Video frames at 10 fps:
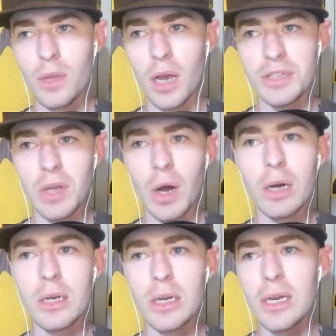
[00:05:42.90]
I saw.
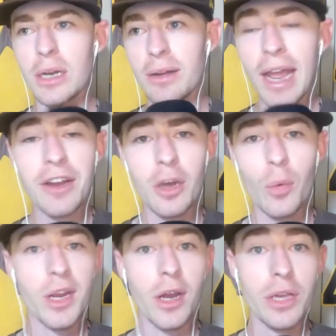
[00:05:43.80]
Nando,
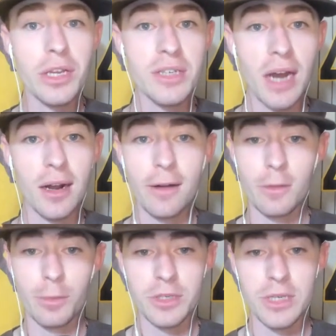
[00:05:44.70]
we know he's not
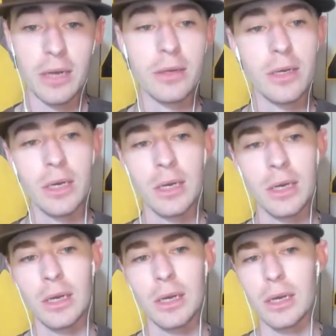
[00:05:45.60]
100%.
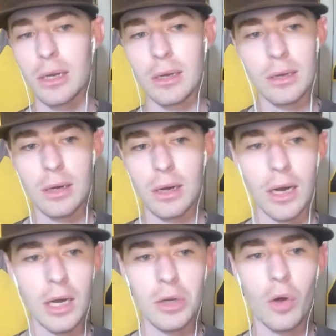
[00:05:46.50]

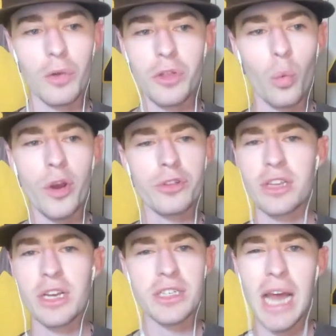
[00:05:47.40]
The weird
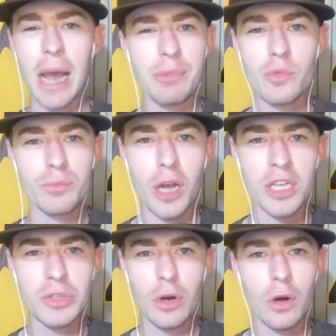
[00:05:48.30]
things that happened with
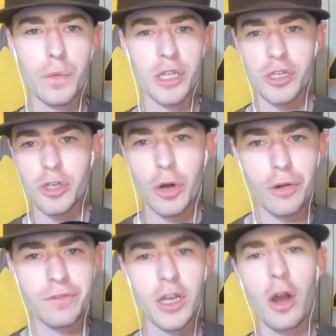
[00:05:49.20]
Musgrove with the
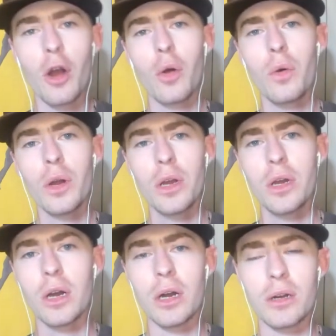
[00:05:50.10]
turf toe,
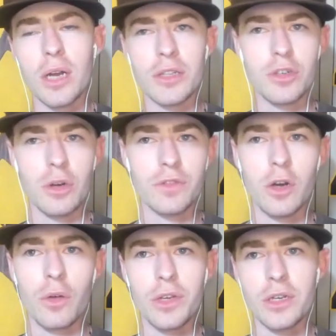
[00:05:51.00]
or not the turf
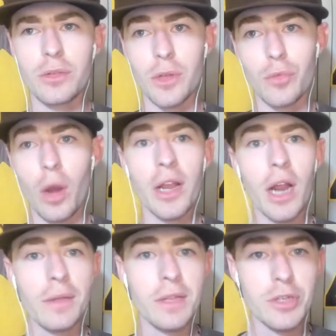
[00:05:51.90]
toe, the running
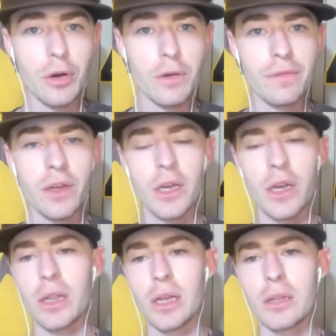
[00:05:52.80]
on the turf,
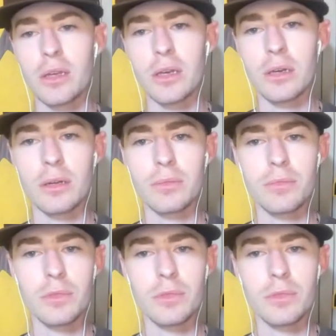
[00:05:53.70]
the